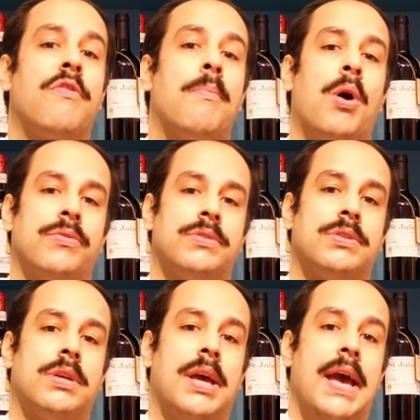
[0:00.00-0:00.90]

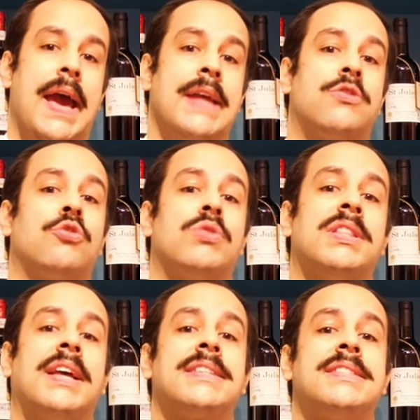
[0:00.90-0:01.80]
about
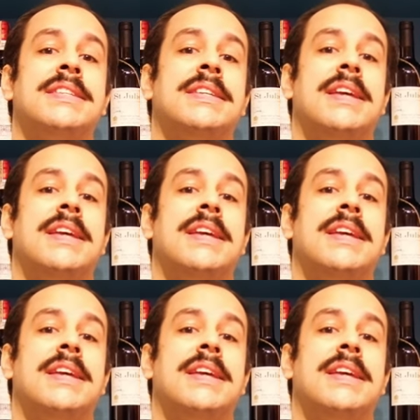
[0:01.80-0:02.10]
890